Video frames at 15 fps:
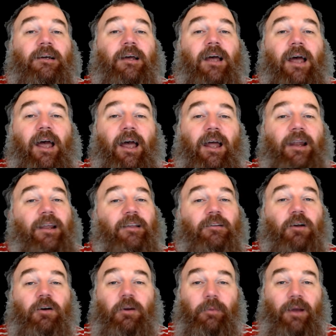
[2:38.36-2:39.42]
And he's
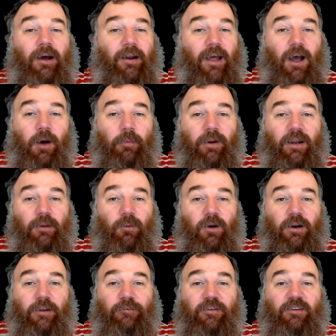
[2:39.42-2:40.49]
not going to be able to help
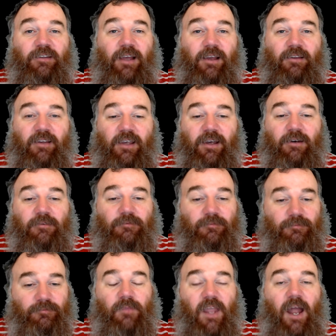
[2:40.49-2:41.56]
anyone if he stays here.
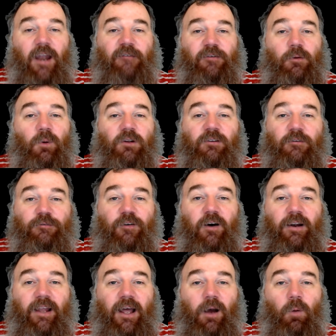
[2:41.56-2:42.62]
And if he wants to
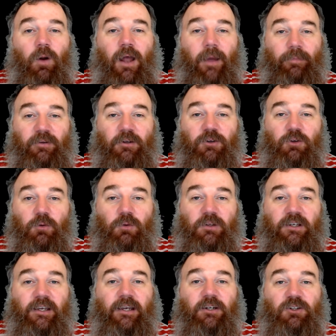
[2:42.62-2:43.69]
find out what happened to
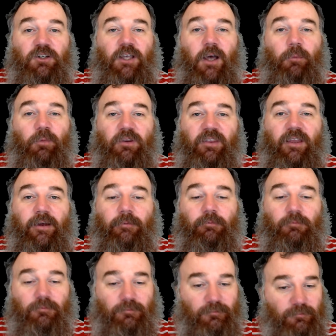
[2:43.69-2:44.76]
Julie, he should come with them.
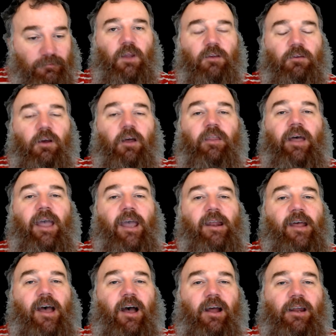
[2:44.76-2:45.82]
So they
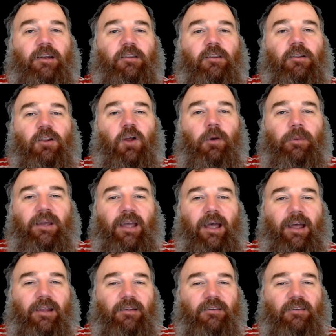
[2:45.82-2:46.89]
head out into the lobby
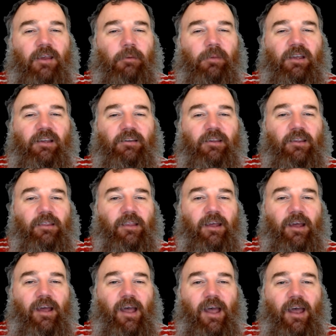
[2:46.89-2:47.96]
and Semi's in
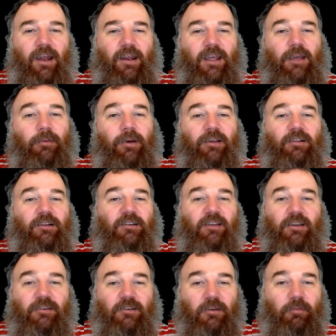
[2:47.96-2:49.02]
there and he basically
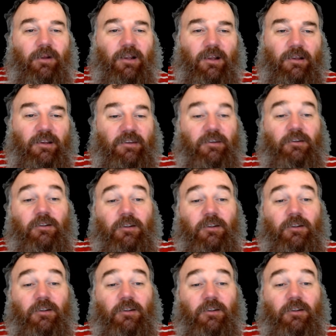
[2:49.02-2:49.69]
says to Miller, listen,